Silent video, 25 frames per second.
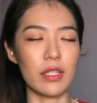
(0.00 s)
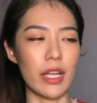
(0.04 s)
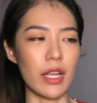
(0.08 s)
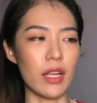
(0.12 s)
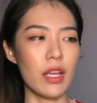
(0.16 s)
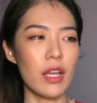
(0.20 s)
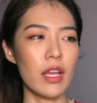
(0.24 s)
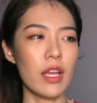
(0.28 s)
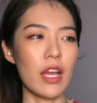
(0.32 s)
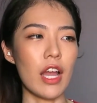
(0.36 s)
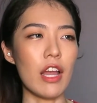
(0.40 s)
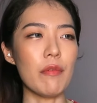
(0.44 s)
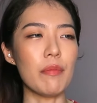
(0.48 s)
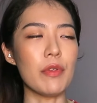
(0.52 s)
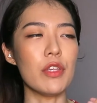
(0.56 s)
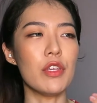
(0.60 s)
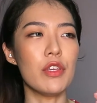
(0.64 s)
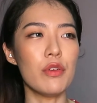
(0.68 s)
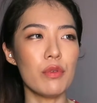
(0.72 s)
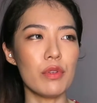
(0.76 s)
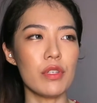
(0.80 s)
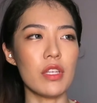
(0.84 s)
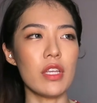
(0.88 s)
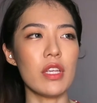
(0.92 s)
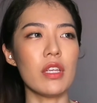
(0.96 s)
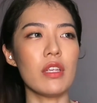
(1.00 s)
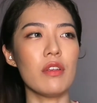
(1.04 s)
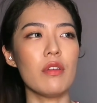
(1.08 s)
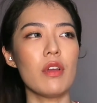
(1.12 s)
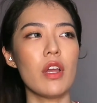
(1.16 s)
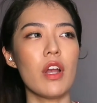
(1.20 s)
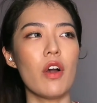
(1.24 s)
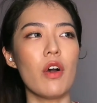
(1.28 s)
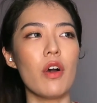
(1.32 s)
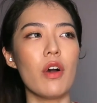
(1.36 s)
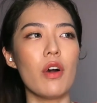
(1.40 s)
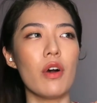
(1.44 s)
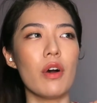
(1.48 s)
Like, I've been using
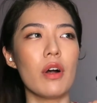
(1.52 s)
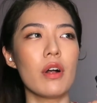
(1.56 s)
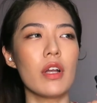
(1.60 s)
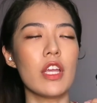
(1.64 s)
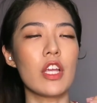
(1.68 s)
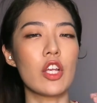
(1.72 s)
or